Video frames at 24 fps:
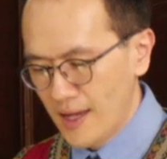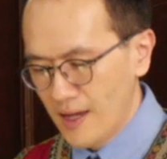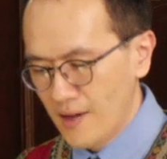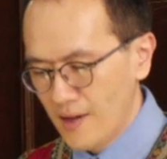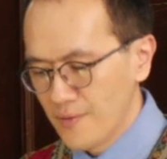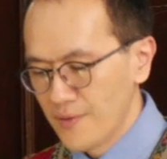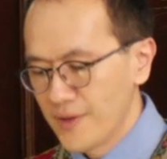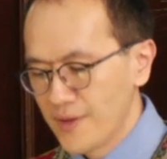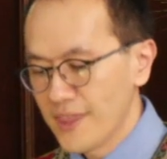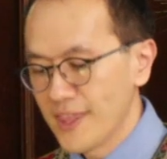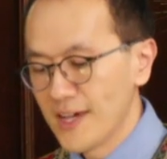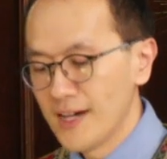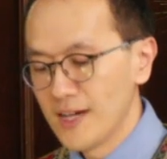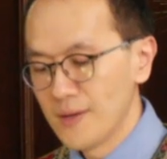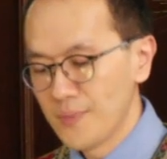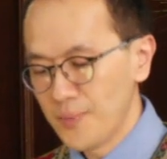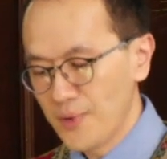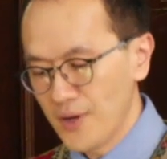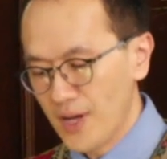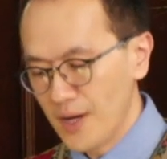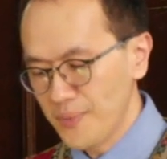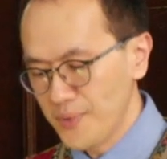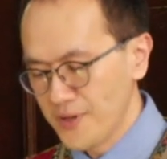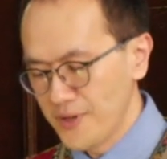with the
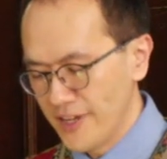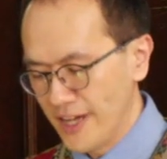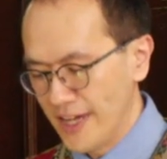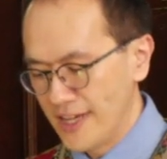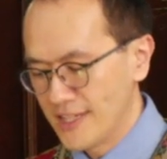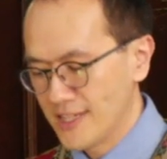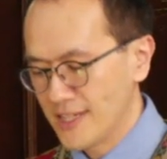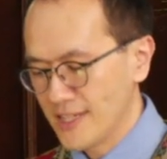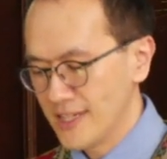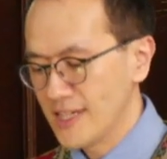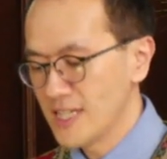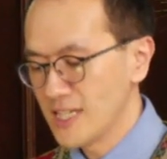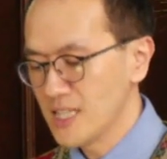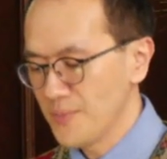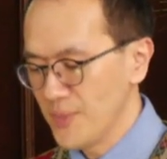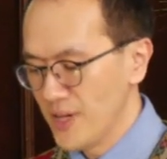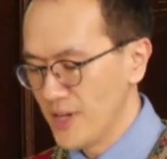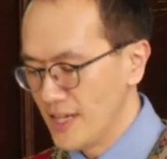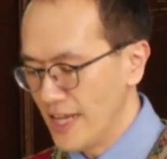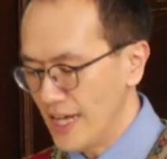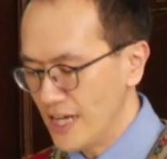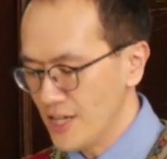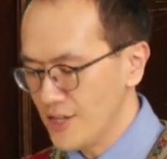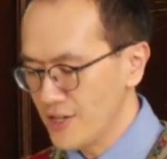appropriate
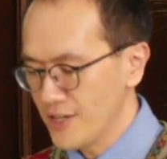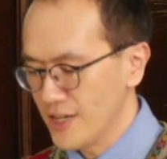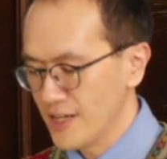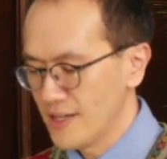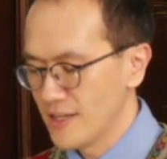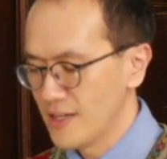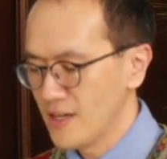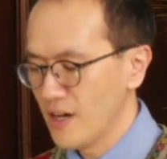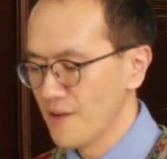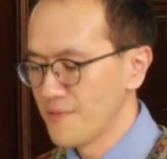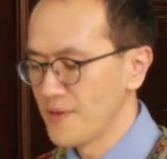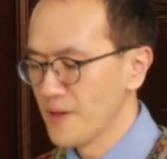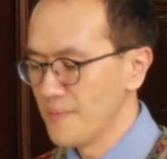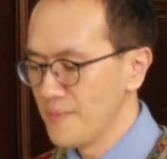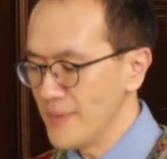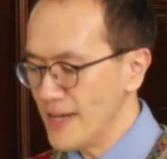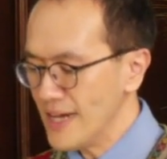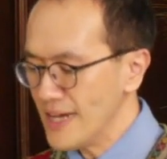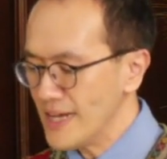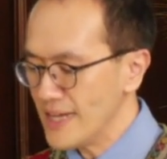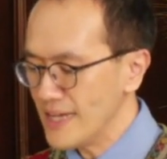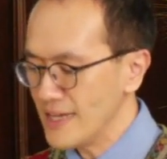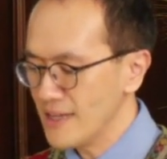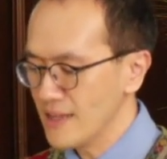explanation of the
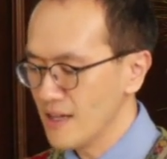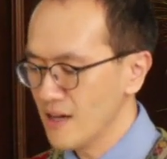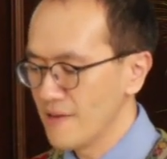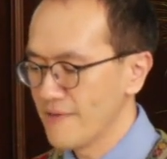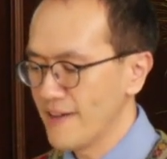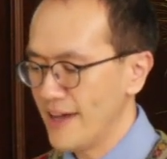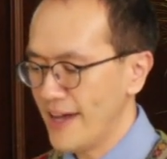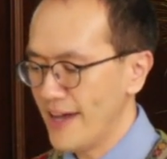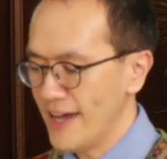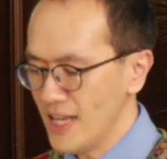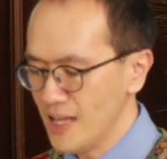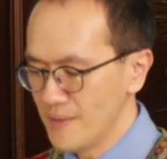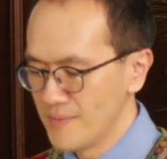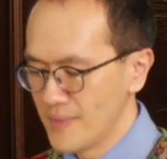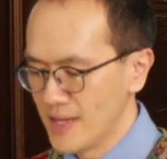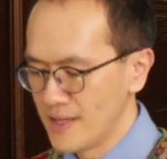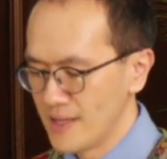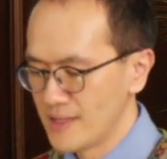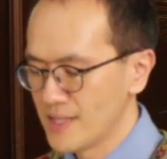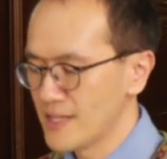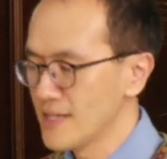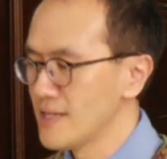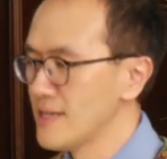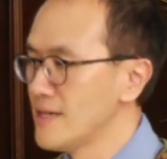meaning of the
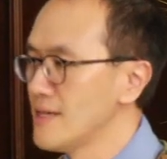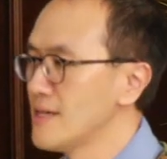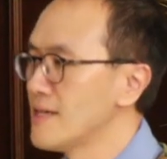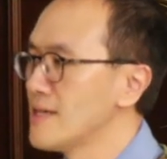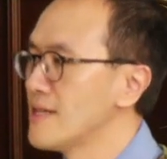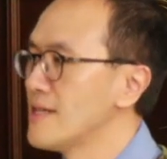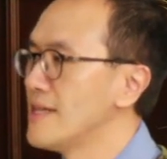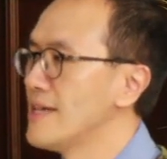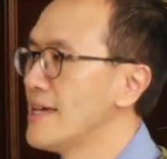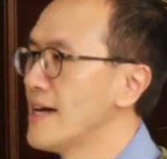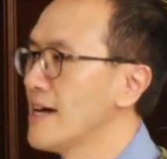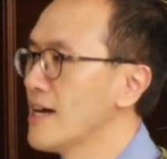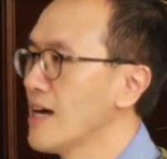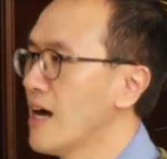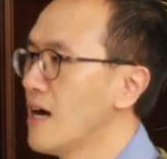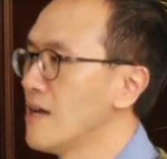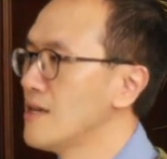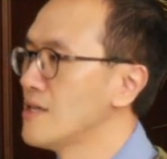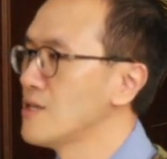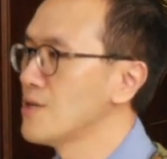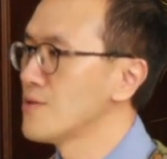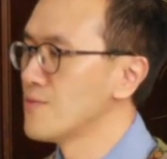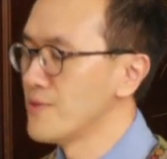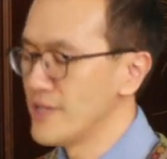element they are
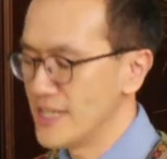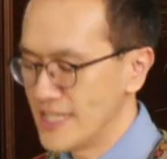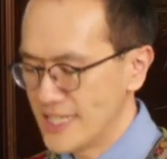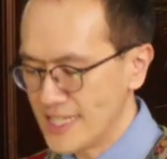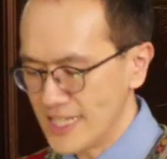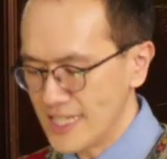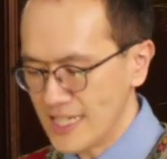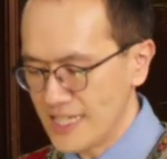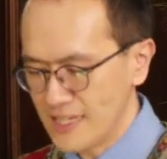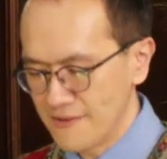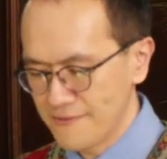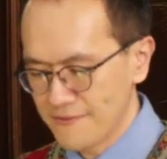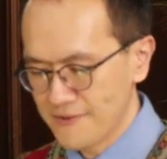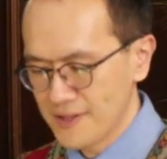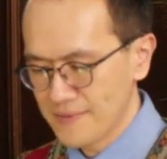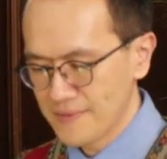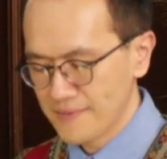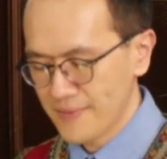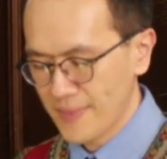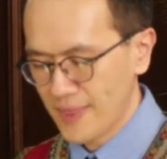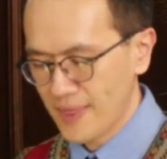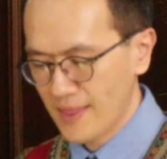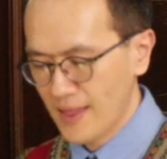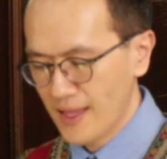going to receive.
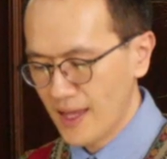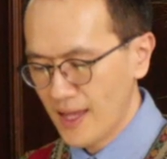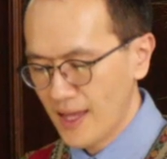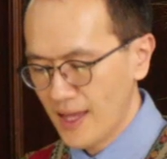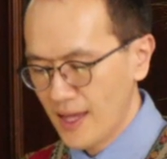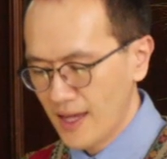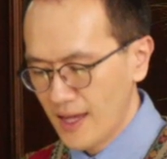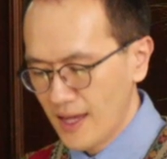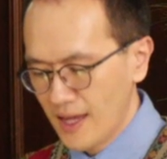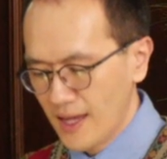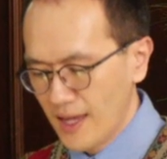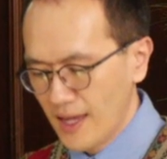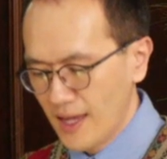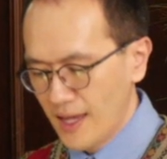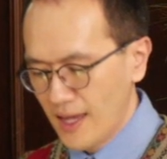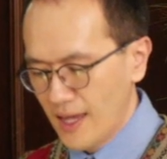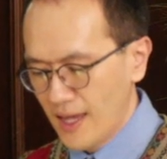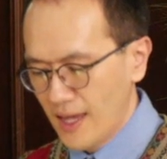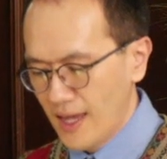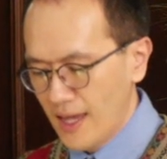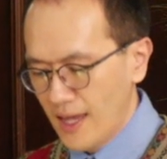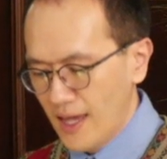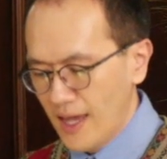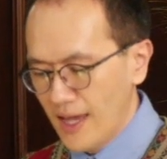
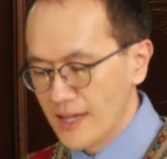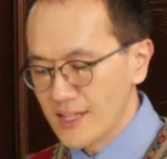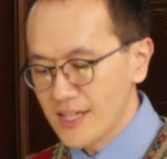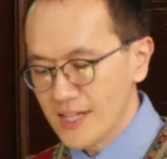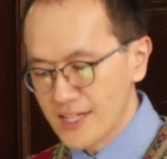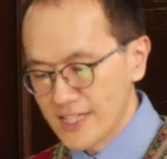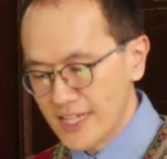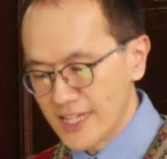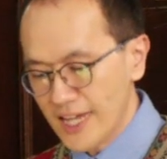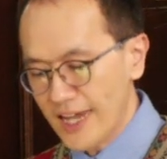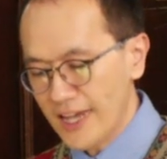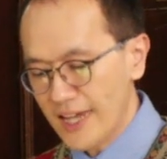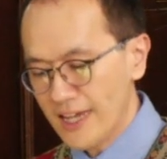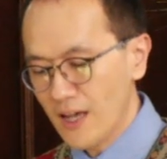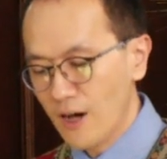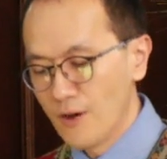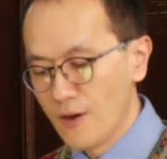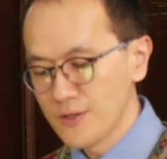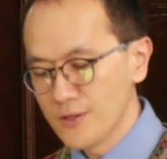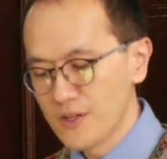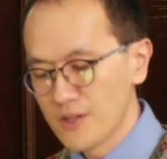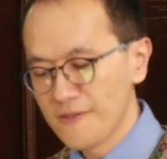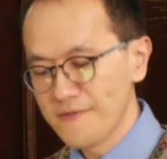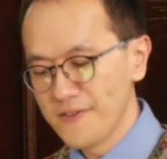And today,
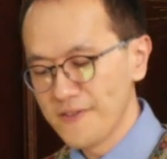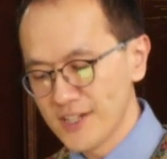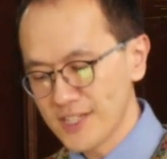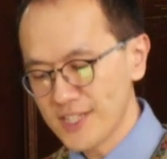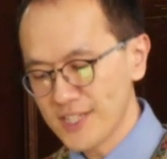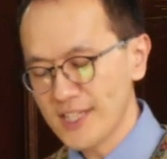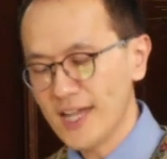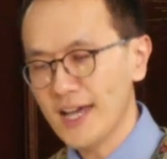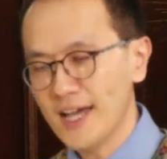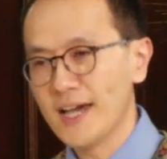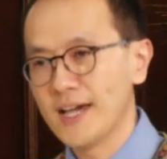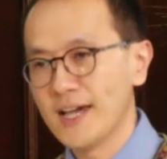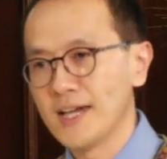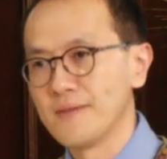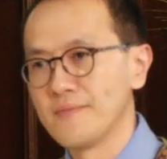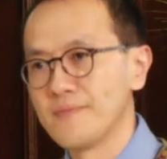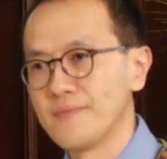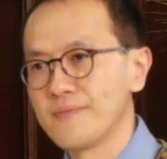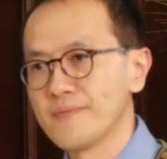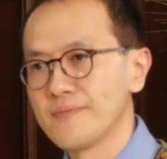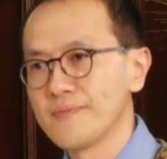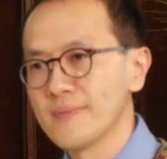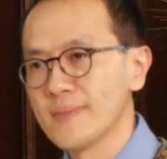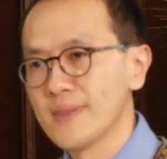also the first time,
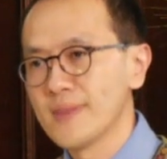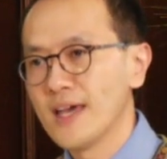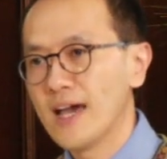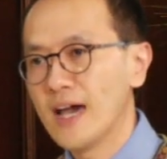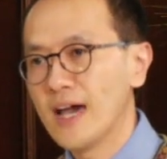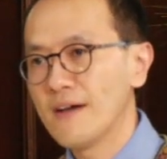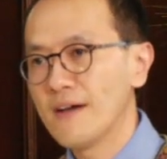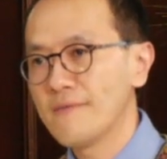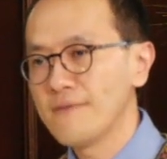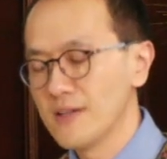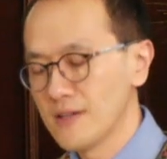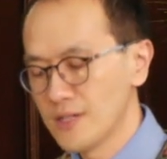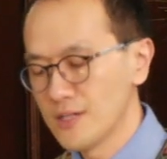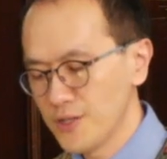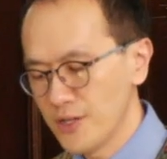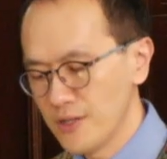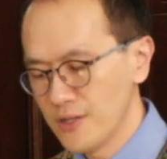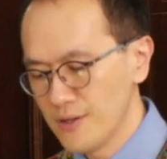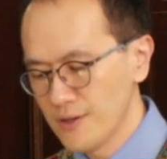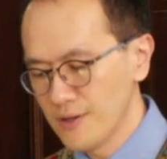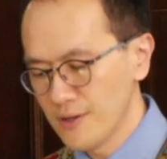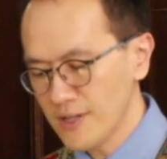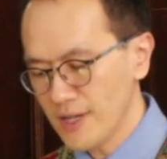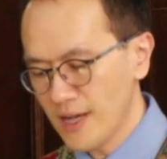after a
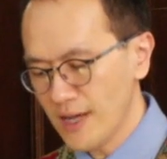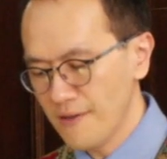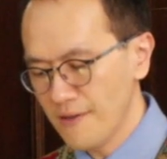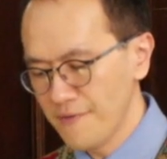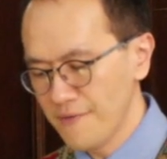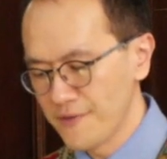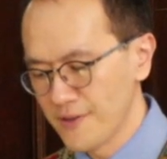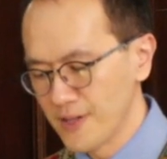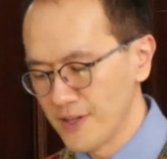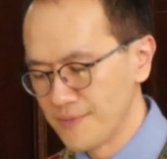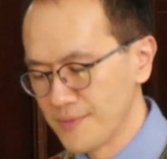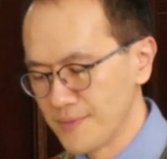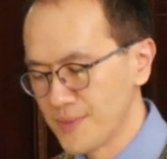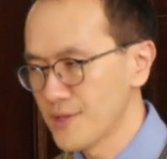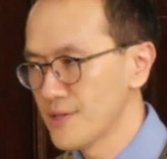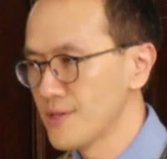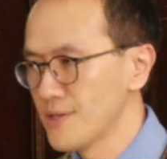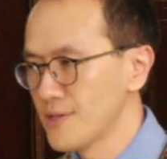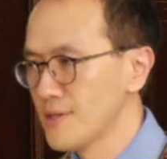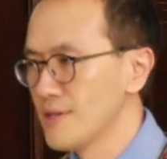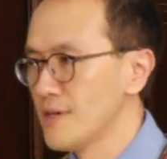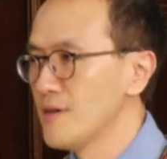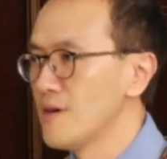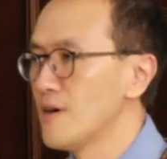general conference
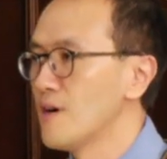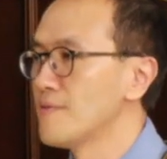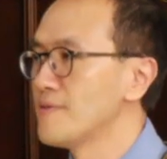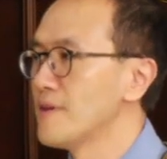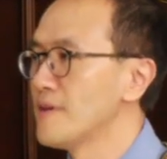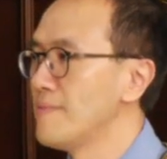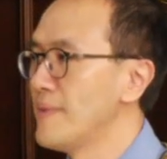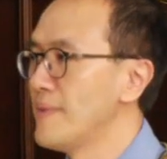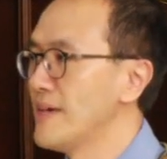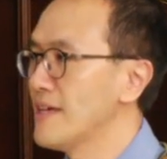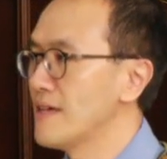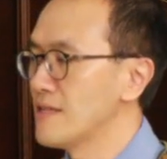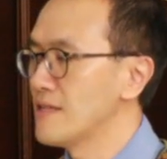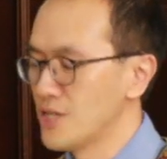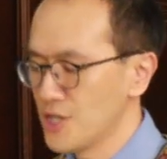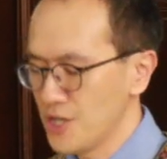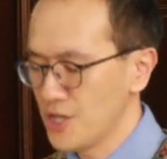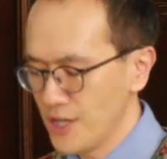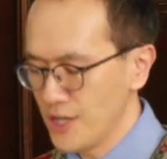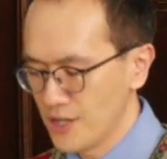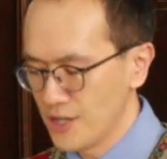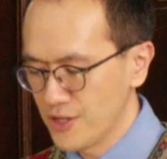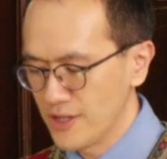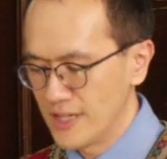of the Methodist
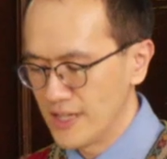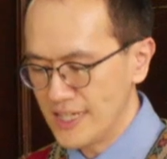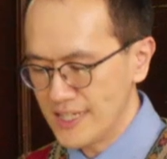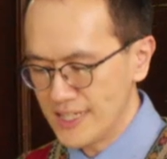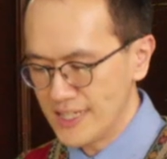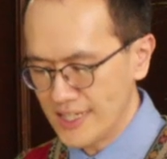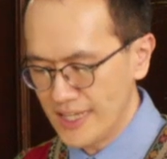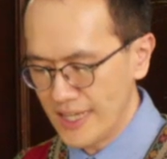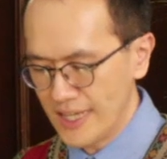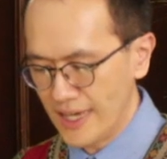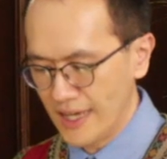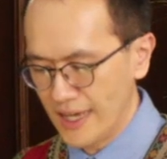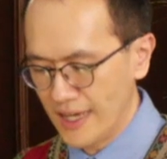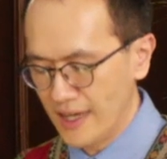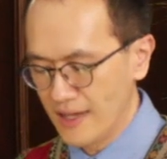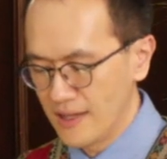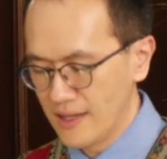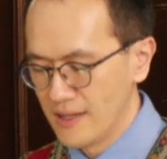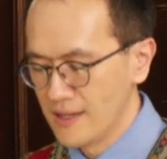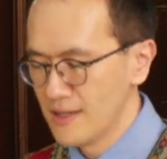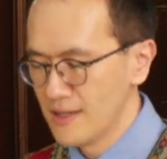Church this year,